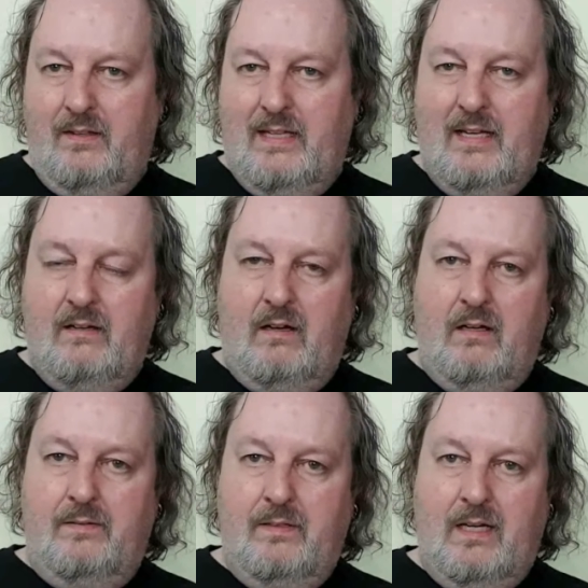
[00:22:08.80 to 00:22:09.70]
then
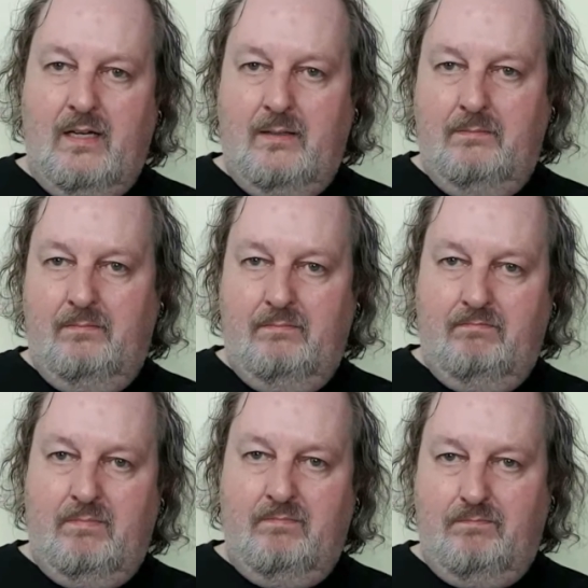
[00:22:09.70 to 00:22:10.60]

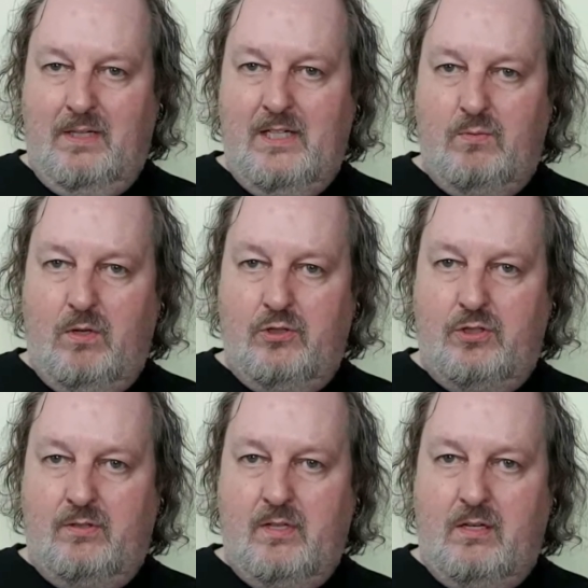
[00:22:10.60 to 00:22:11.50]
please
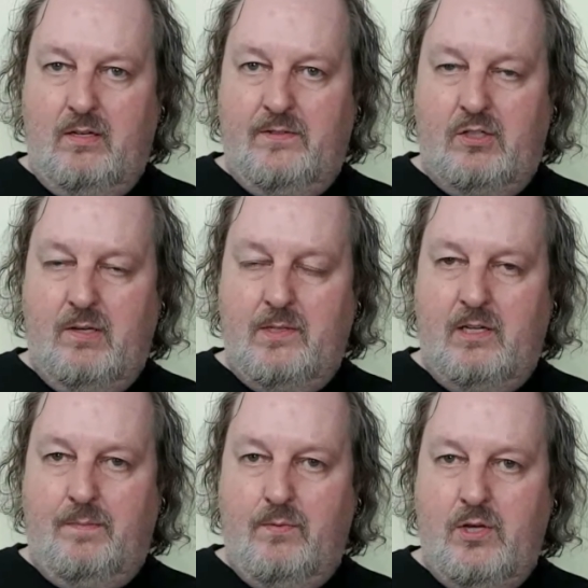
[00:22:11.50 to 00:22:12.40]
watch the live stream, and I
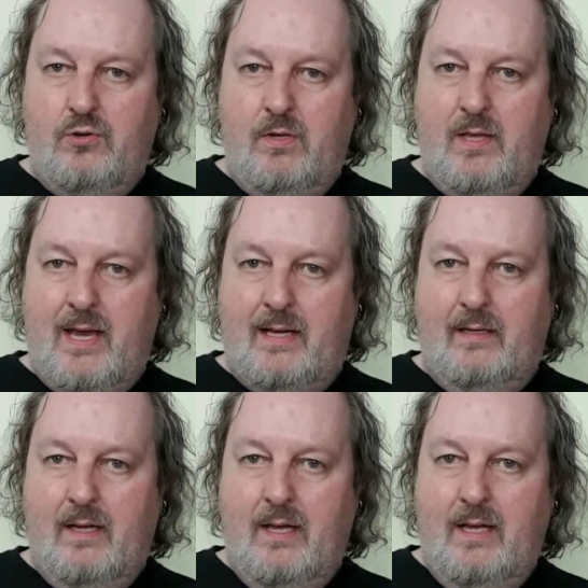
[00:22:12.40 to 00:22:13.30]
hope you enjoy that.
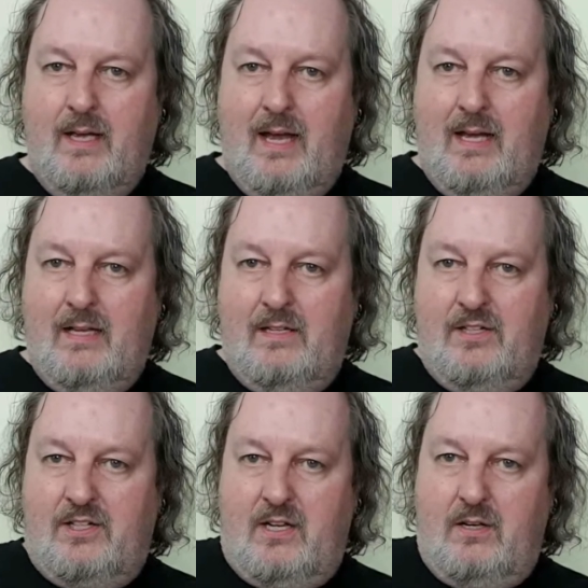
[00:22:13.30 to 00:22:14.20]

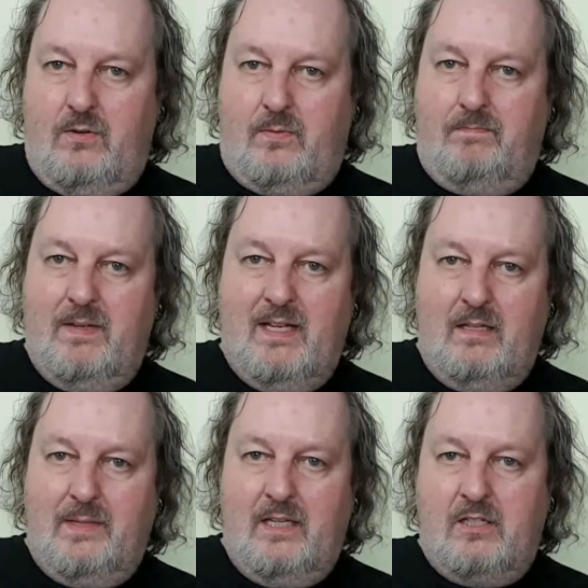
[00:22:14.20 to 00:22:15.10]
So in
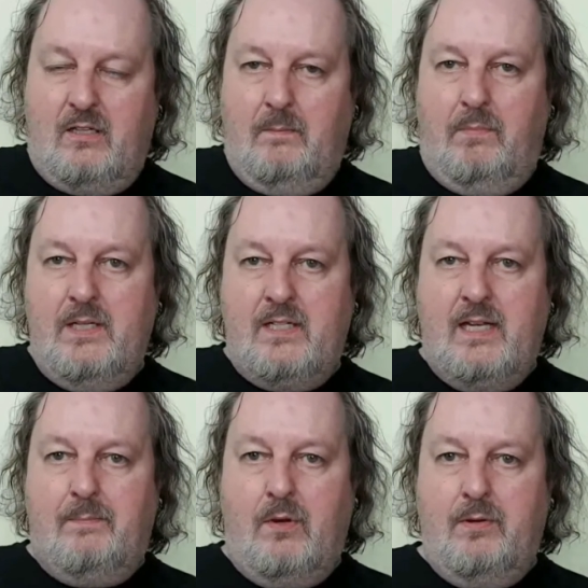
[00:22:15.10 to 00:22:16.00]
the meantime, please
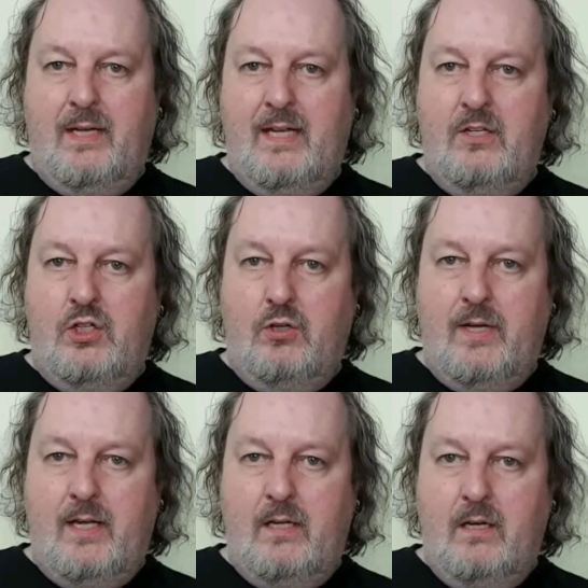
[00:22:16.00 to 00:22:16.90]
keep on
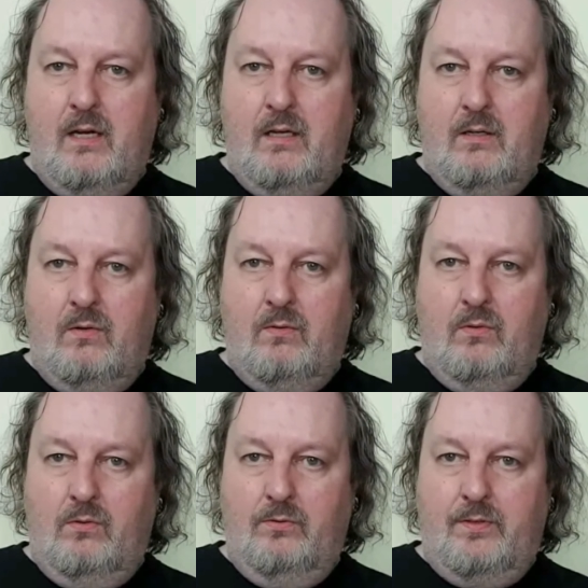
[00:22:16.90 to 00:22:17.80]
enjoying
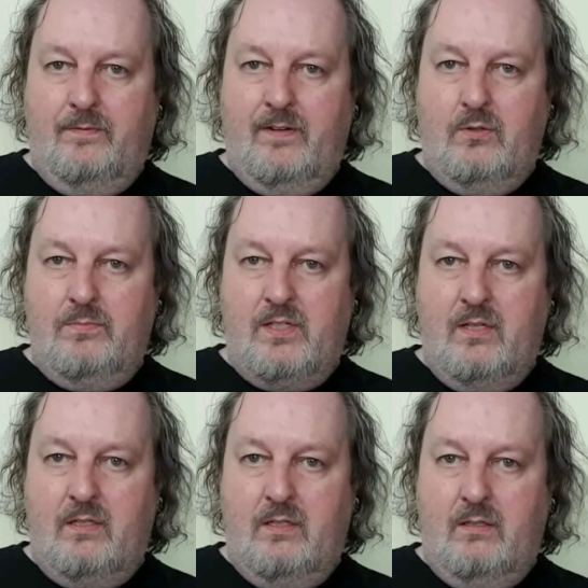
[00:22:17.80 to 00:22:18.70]
all the films
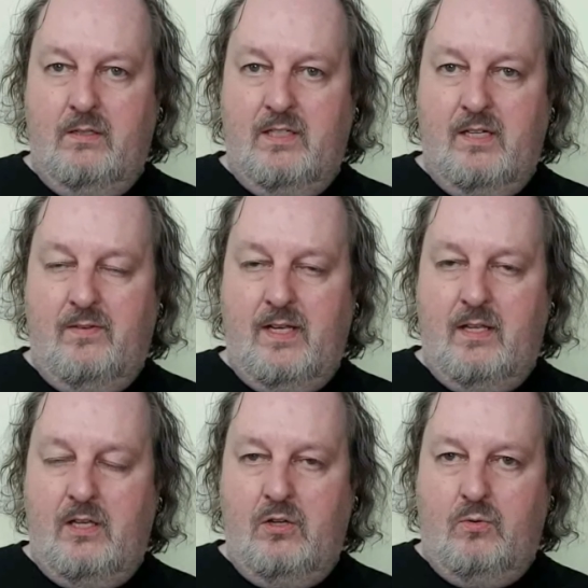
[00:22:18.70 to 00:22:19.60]
that TV
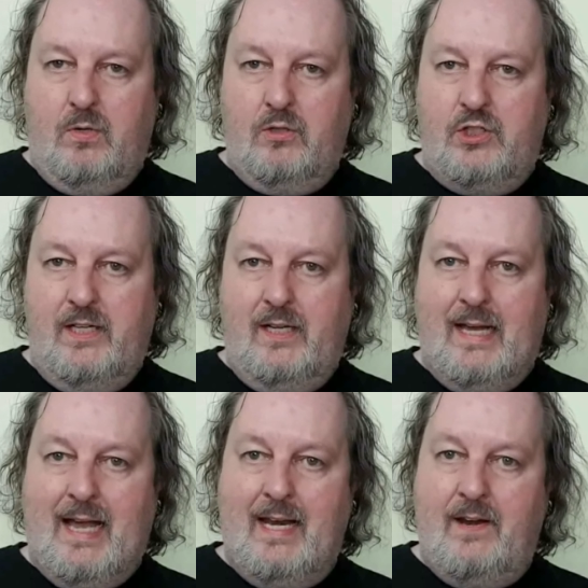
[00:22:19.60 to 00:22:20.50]
that you're watching,
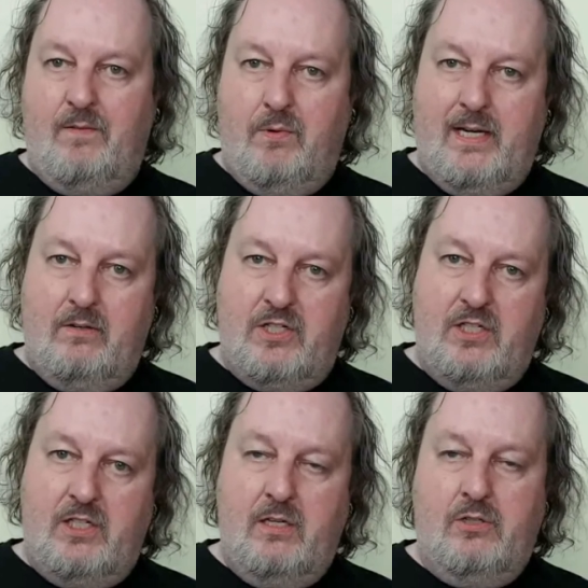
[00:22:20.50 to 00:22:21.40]
and everybody
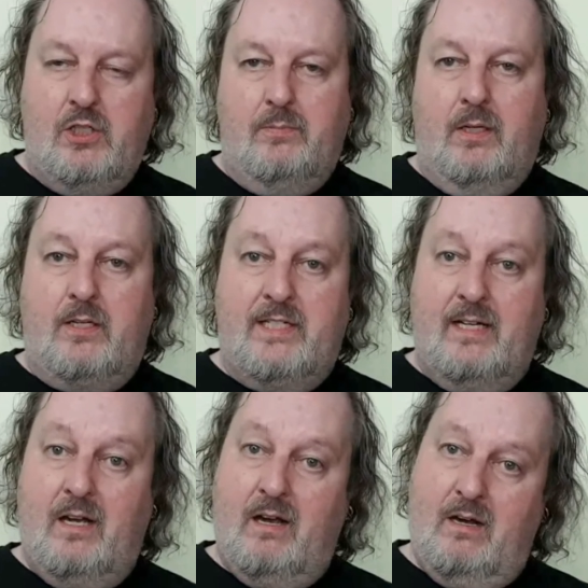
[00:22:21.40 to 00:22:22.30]
else's YouTube. Like I
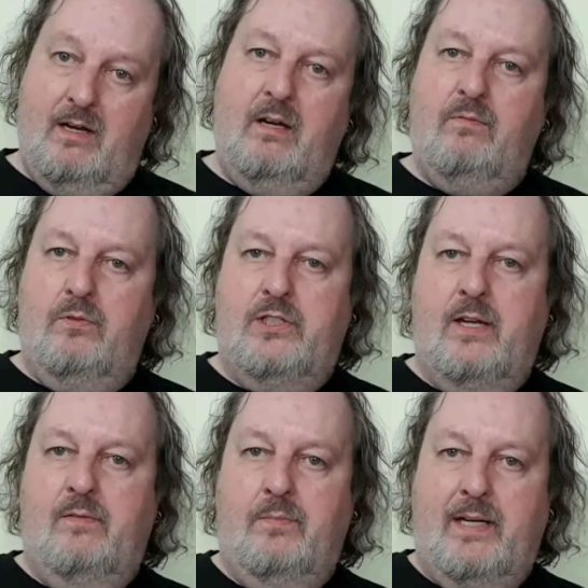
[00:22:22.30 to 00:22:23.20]
said, I love watching
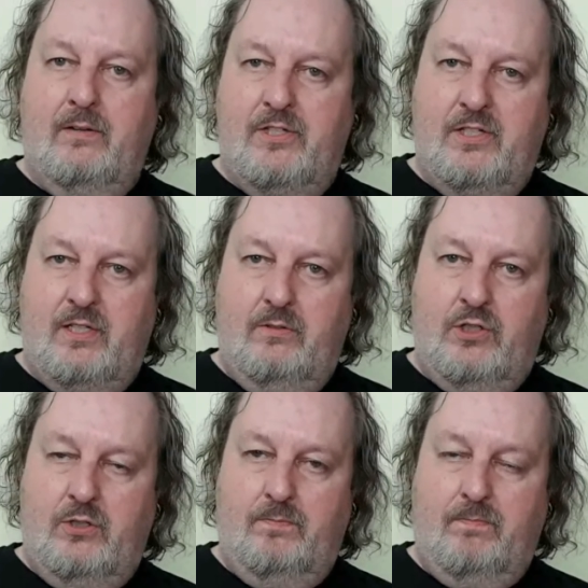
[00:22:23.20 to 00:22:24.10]
everybody else's
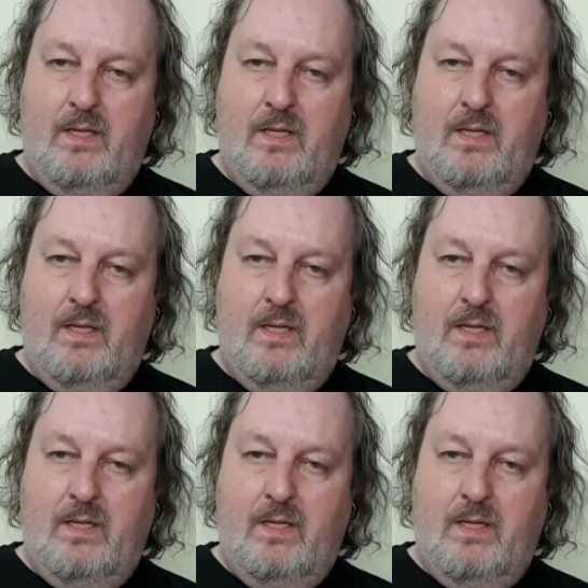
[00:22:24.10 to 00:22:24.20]
YouTube